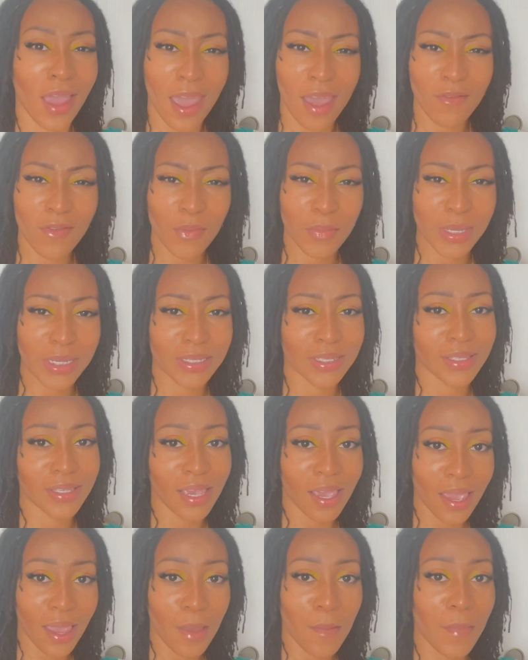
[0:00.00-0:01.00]
haven't been
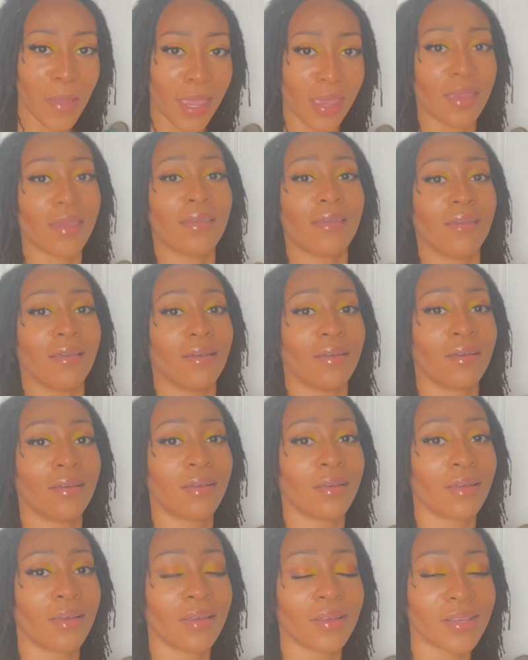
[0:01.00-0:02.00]
seeing me,
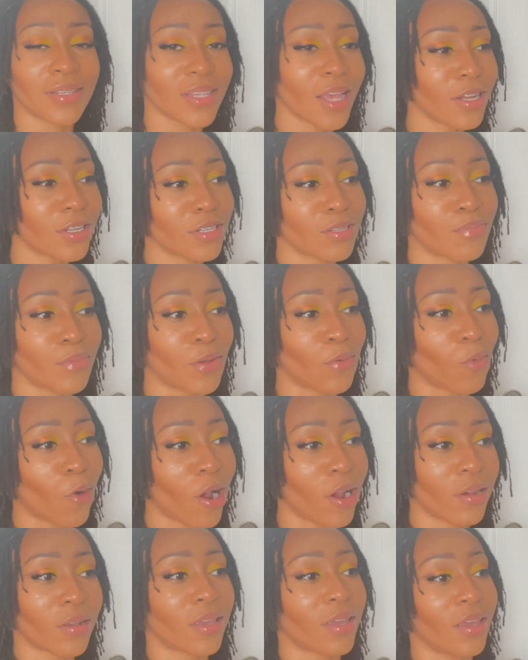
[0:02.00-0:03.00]
because I just be
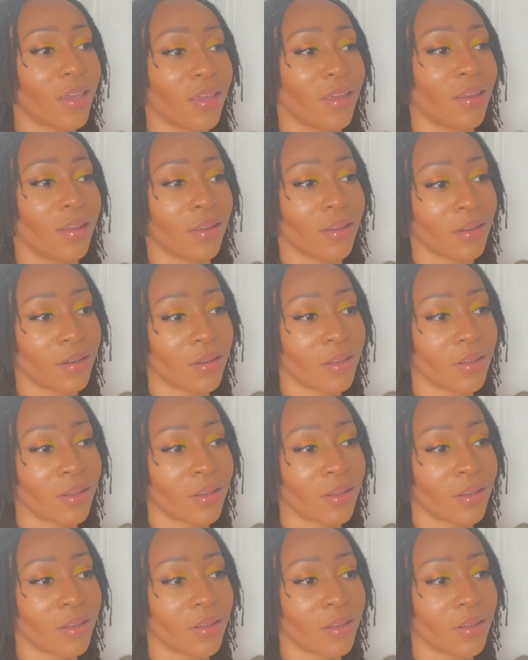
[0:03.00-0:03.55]
working.